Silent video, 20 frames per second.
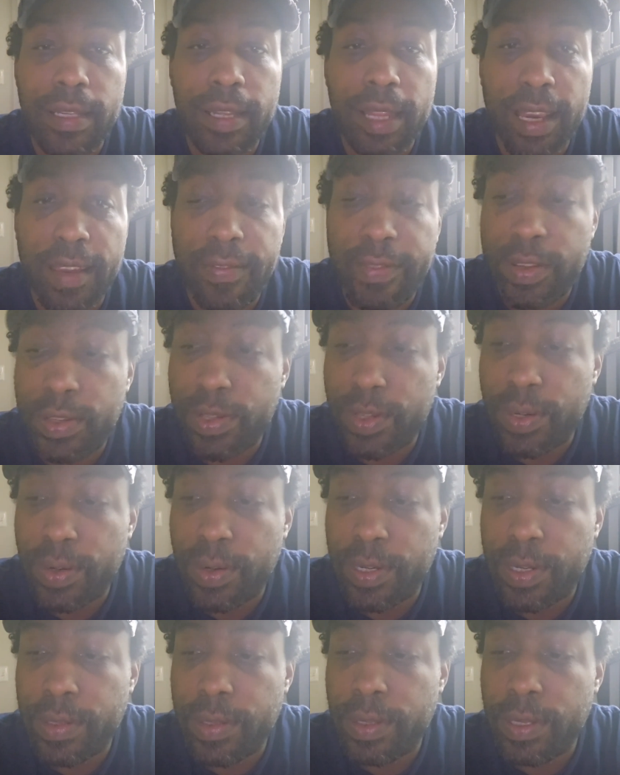to life
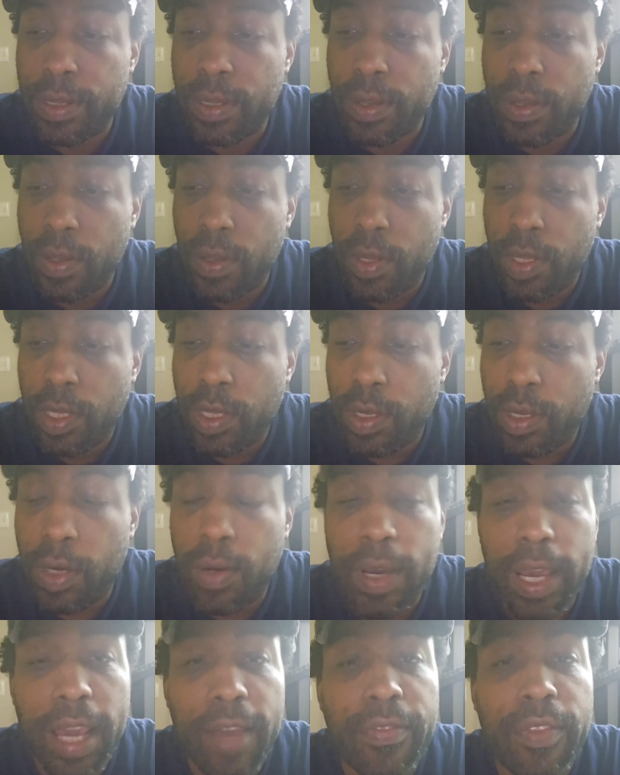insurance. You
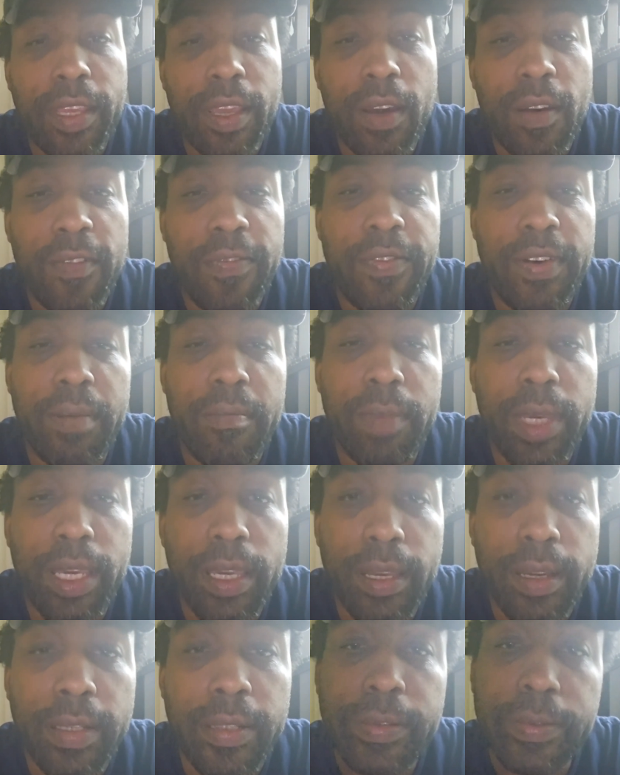don't have to GoFundMe.